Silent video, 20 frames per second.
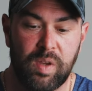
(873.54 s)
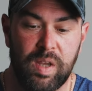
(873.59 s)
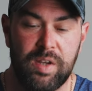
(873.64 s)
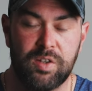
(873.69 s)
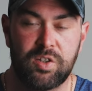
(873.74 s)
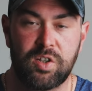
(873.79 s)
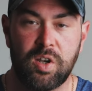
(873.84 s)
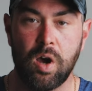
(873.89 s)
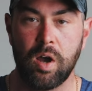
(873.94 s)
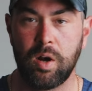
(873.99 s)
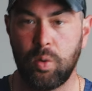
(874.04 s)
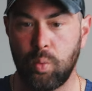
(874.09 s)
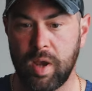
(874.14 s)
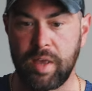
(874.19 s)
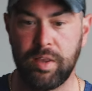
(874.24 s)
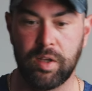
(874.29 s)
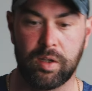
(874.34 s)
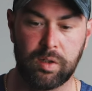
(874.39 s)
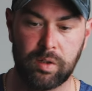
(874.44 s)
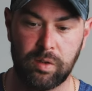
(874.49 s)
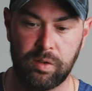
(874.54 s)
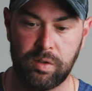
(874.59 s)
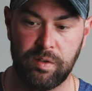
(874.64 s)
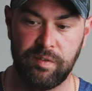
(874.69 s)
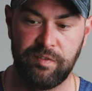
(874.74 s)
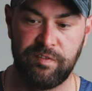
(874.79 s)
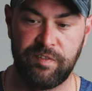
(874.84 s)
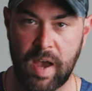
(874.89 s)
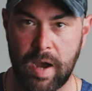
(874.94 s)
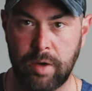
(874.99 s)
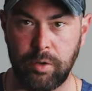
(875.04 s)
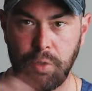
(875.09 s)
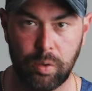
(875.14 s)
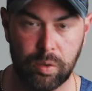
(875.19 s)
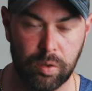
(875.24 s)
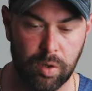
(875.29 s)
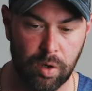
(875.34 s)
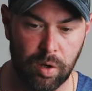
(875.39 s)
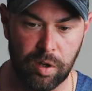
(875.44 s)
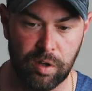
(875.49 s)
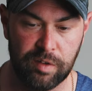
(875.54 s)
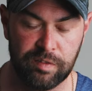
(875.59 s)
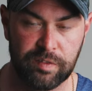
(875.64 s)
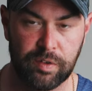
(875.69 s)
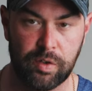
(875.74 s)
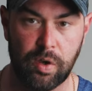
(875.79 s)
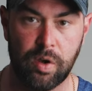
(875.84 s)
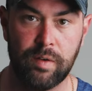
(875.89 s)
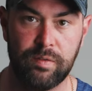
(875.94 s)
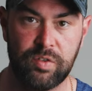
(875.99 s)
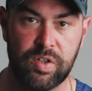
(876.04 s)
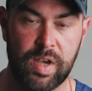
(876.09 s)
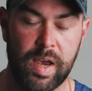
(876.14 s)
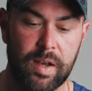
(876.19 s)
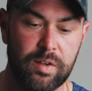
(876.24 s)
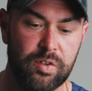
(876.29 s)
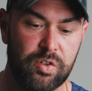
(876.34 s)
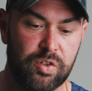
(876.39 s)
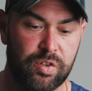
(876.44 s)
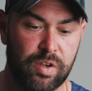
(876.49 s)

is kind of where the value curve curves out.